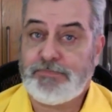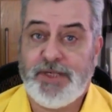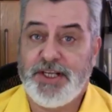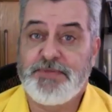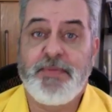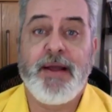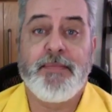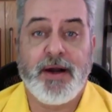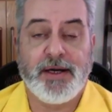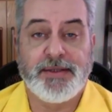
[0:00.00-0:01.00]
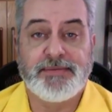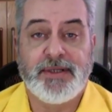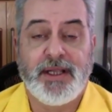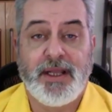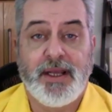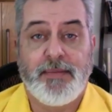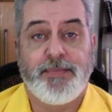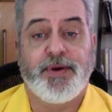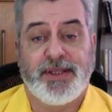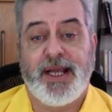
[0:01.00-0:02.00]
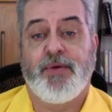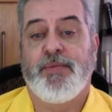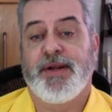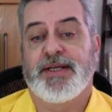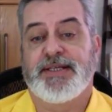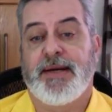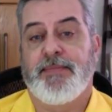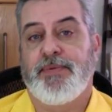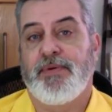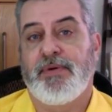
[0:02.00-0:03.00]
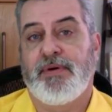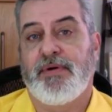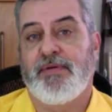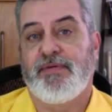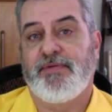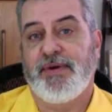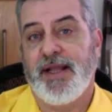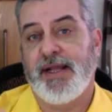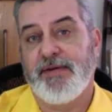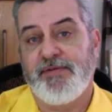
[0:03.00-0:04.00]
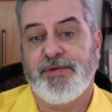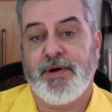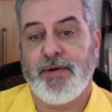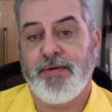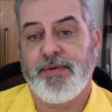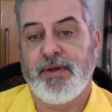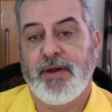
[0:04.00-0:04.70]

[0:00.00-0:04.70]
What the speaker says: It's mind-boggling. But that will be an example of negative growth.